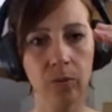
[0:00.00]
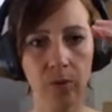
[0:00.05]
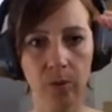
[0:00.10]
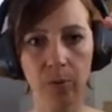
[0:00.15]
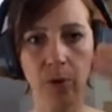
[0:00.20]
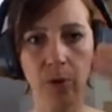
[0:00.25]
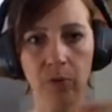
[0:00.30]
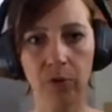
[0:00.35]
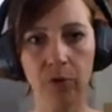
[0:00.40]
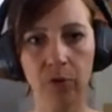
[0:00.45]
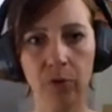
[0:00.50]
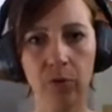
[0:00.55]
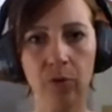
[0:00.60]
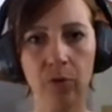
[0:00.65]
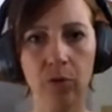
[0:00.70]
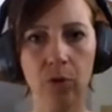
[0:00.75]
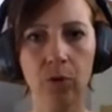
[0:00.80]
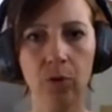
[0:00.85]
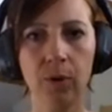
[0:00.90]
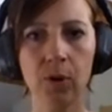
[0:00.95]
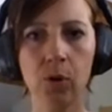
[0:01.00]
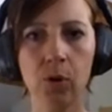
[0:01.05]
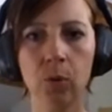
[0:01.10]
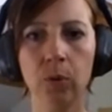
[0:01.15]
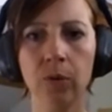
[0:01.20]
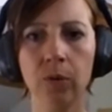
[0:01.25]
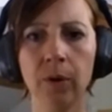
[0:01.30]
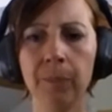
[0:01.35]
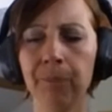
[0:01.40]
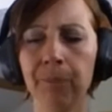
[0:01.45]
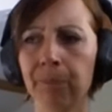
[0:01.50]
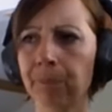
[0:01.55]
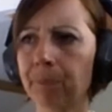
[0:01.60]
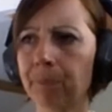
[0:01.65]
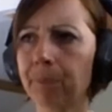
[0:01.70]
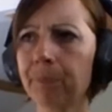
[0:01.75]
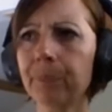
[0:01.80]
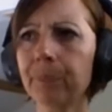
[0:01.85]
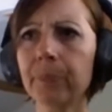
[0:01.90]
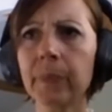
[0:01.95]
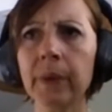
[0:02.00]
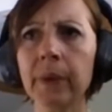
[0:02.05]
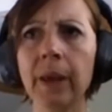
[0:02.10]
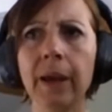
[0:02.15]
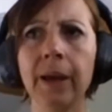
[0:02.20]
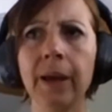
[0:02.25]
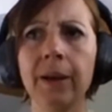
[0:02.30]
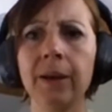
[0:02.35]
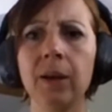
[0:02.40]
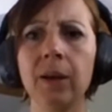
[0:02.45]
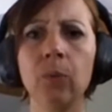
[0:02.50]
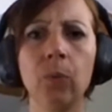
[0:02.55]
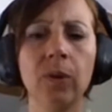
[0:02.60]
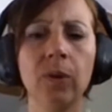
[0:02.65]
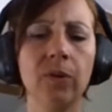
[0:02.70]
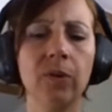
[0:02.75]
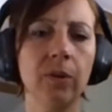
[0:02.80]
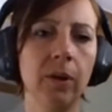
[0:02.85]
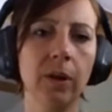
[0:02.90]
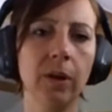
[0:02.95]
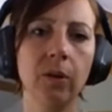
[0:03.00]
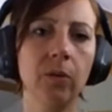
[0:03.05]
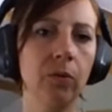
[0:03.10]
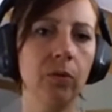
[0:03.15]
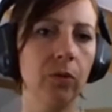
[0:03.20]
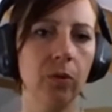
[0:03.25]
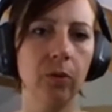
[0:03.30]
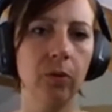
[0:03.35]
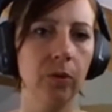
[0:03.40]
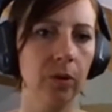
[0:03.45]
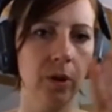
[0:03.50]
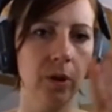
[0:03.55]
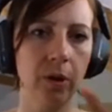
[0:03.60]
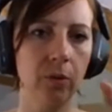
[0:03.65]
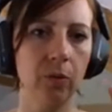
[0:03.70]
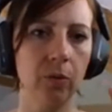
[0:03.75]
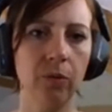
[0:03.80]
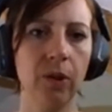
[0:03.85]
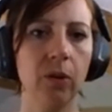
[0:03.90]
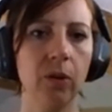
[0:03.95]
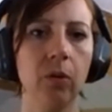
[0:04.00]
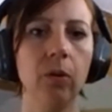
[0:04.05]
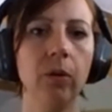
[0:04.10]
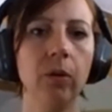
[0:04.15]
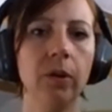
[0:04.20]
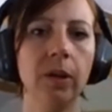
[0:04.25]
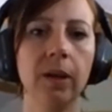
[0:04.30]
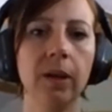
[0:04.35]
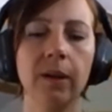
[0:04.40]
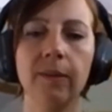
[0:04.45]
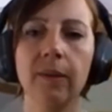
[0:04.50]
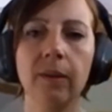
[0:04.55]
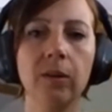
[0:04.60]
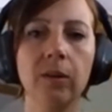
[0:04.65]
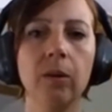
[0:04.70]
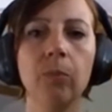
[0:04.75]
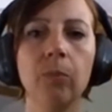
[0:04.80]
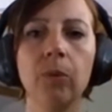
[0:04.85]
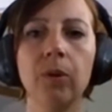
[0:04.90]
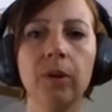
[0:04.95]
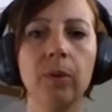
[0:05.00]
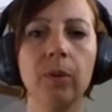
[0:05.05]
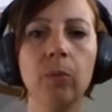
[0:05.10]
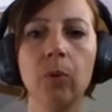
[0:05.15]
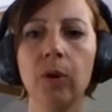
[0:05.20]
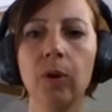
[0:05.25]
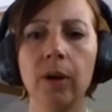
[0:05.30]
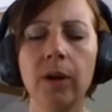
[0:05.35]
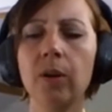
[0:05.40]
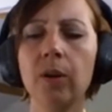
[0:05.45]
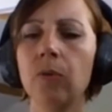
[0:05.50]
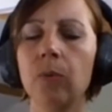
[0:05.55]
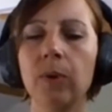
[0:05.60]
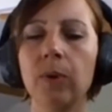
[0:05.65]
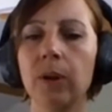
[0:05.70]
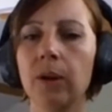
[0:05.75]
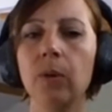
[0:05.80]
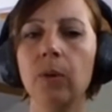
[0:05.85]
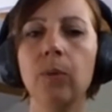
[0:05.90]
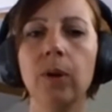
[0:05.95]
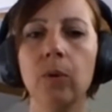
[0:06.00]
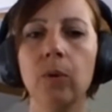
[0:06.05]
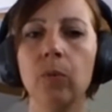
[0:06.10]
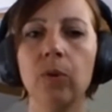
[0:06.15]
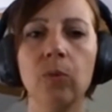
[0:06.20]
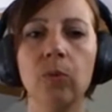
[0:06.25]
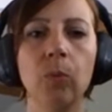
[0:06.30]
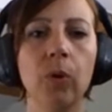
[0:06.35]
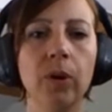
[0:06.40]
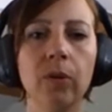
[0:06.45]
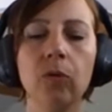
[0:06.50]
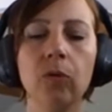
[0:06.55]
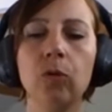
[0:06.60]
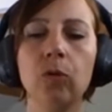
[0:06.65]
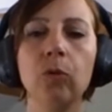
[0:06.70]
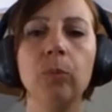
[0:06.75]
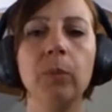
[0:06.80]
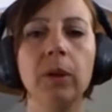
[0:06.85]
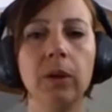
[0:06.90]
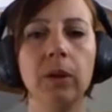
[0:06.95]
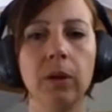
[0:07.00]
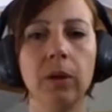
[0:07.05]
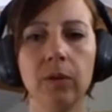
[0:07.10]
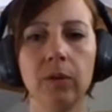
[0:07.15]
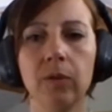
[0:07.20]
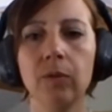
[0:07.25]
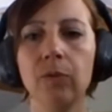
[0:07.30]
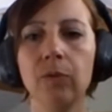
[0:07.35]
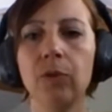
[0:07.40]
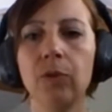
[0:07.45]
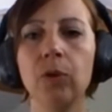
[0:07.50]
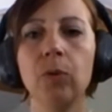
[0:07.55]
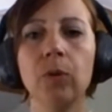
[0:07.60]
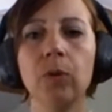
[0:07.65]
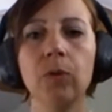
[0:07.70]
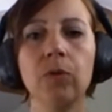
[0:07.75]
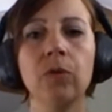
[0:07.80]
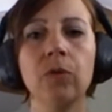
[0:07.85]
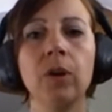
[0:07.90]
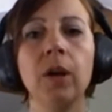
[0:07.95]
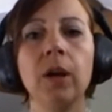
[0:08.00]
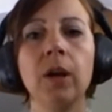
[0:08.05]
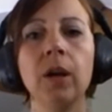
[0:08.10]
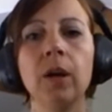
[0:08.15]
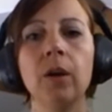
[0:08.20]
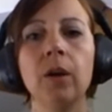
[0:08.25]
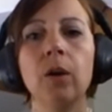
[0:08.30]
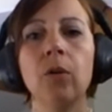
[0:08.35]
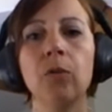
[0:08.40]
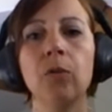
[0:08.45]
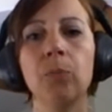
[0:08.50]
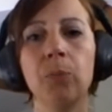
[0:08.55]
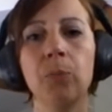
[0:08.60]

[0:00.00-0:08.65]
above certain threshold. And it was, I don't recall the exact number anymore. Anyway, it was more than 2 million euros of